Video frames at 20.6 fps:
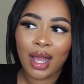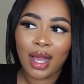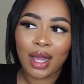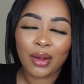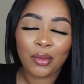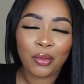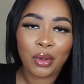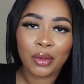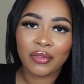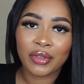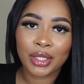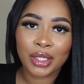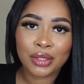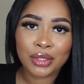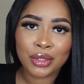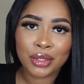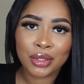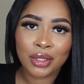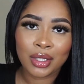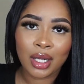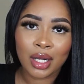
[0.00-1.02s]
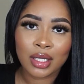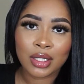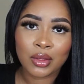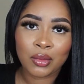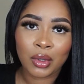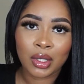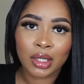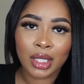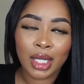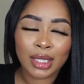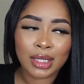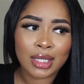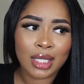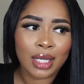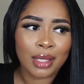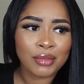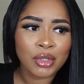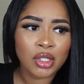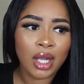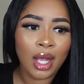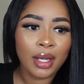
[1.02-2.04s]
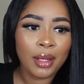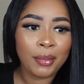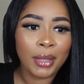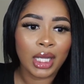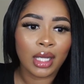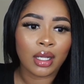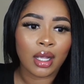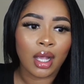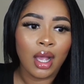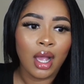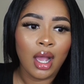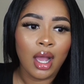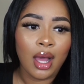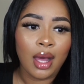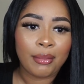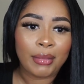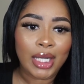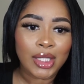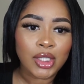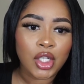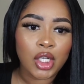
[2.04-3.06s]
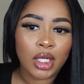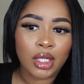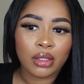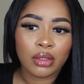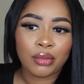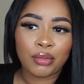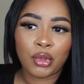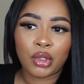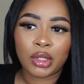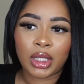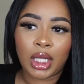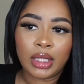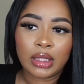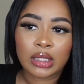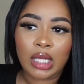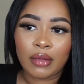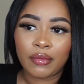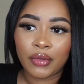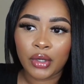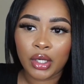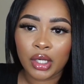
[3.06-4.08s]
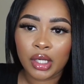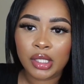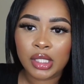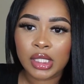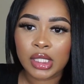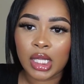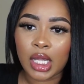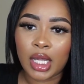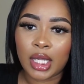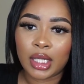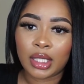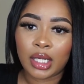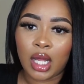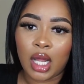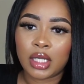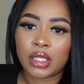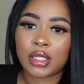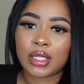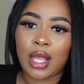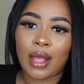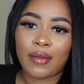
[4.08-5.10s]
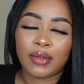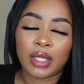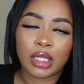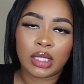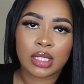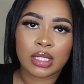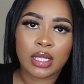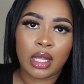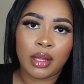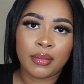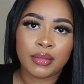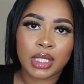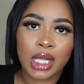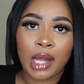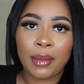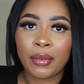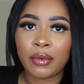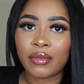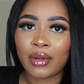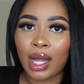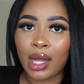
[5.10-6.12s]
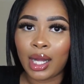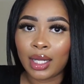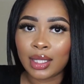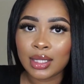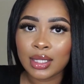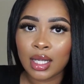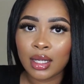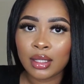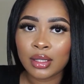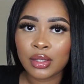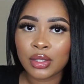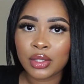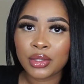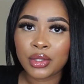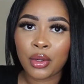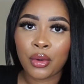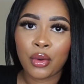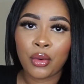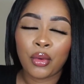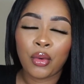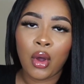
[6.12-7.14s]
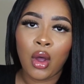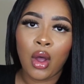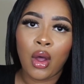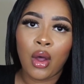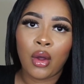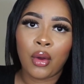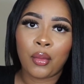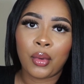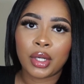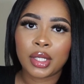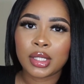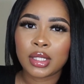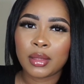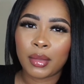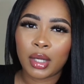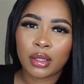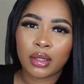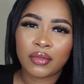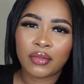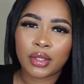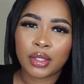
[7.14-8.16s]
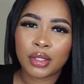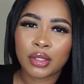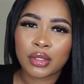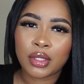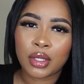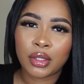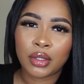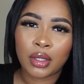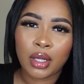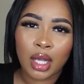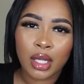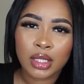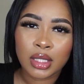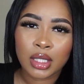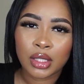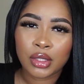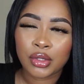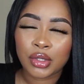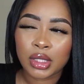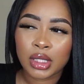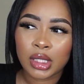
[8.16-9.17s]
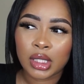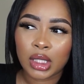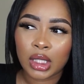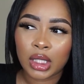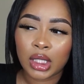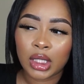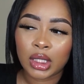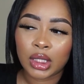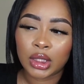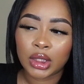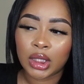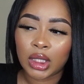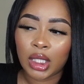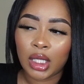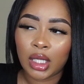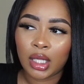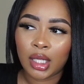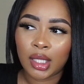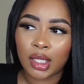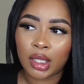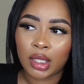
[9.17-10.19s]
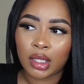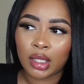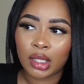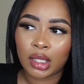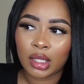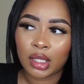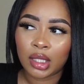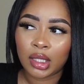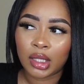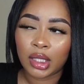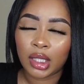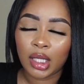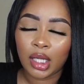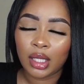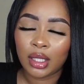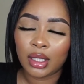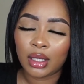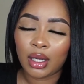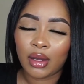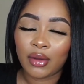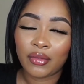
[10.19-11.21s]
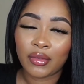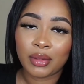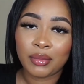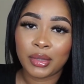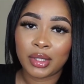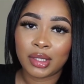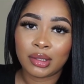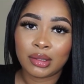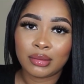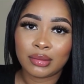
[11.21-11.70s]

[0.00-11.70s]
what videos do you guys want next? Like, I'm trying to make my channel more like diverse and not just have like the same type of content. So what are some other videos are you guys interested in? And yeah, I'll film it